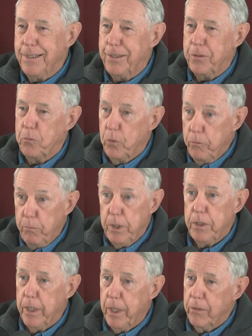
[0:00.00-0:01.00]
we've
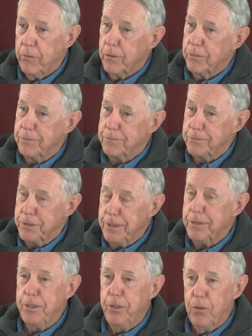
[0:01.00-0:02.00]
been together
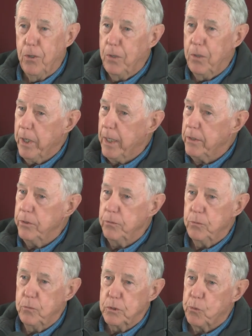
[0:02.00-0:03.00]
since. When I
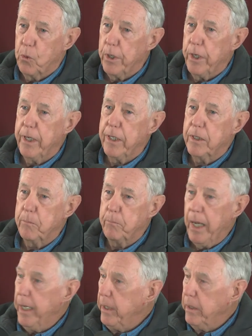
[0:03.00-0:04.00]
was working at the
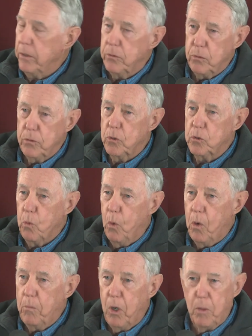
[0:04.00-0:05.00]
bank and doing those
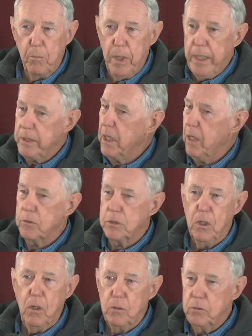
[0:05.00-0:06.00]
Walmart banks, I was
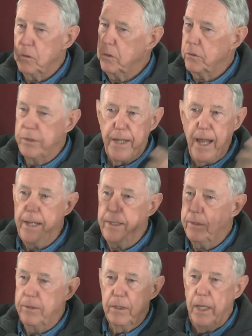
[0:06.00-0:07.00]
gone till
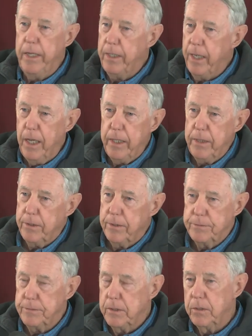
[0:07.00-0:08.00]
late night.
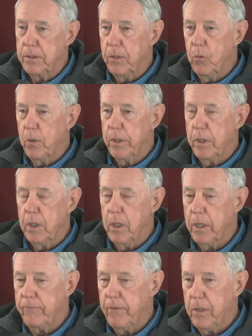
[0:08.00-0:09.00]
Yeah, working a
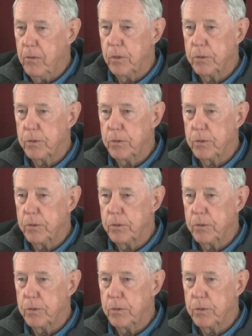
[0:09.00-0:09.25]
lot of hours.